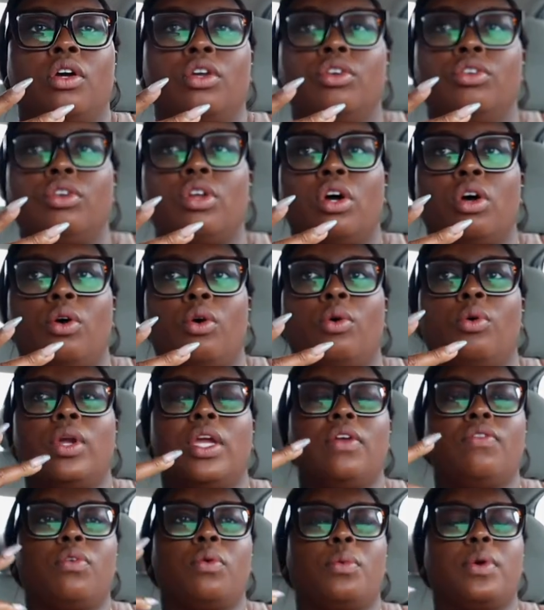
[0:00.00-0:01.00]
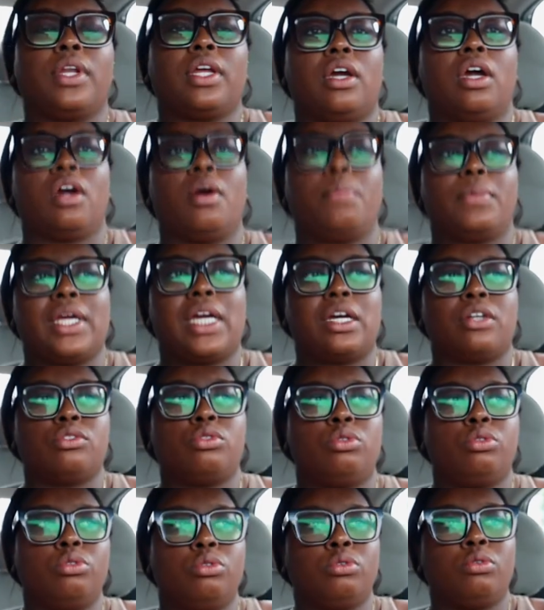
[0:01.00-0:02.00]
You know, even when it come down
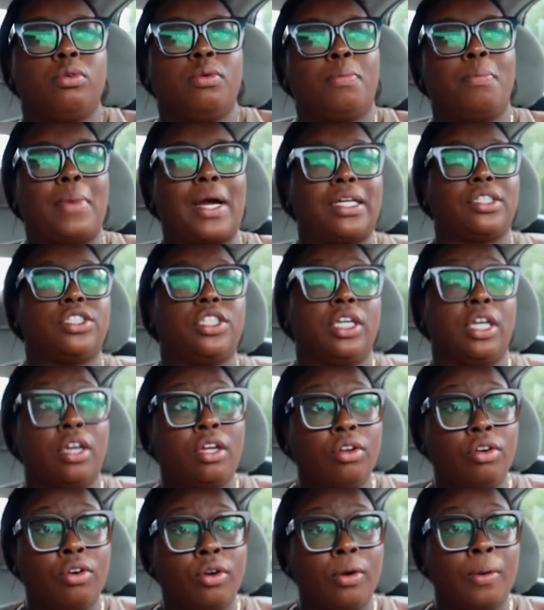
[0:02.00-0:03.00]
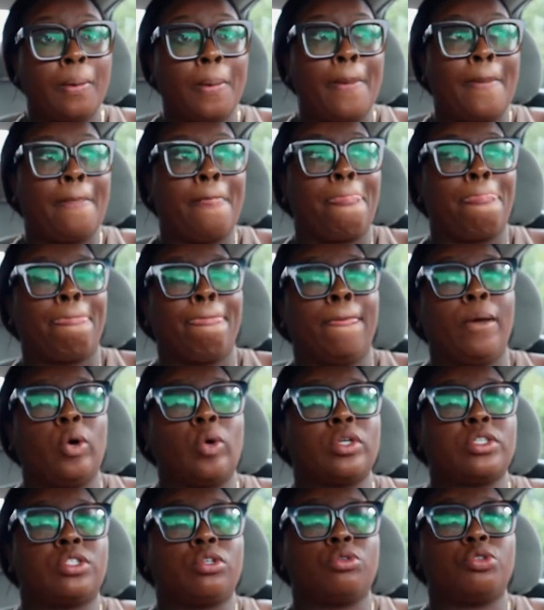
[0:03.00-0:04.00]
to my channel
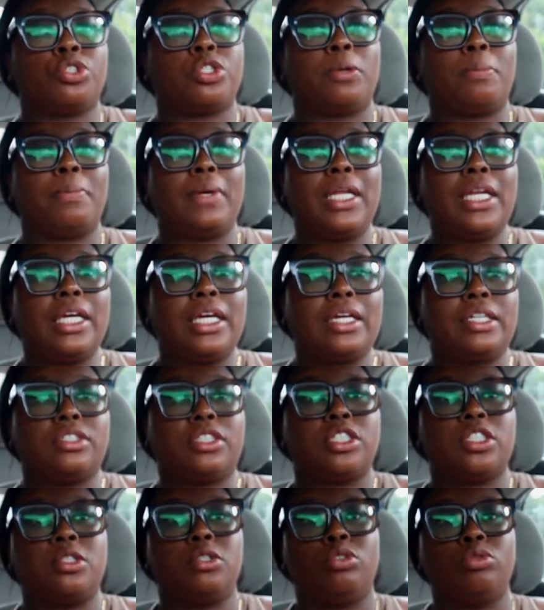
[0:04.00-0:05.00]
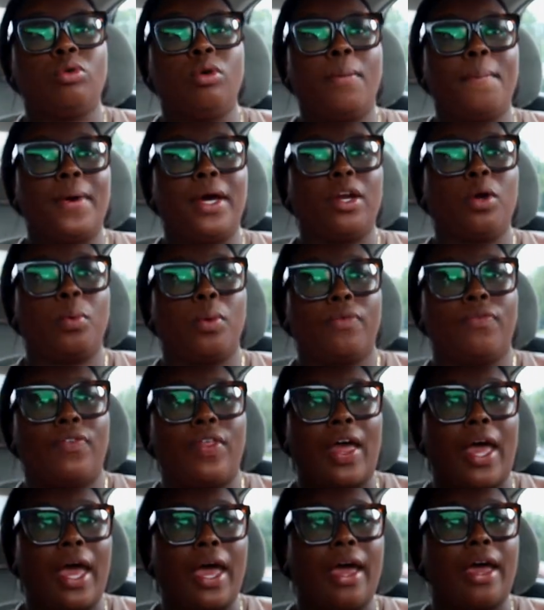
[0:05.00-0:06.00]
or social media, just doing better with
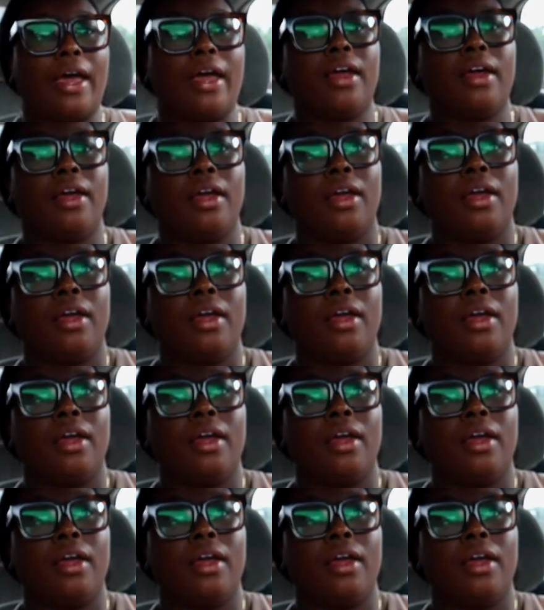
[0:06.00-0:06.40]
that.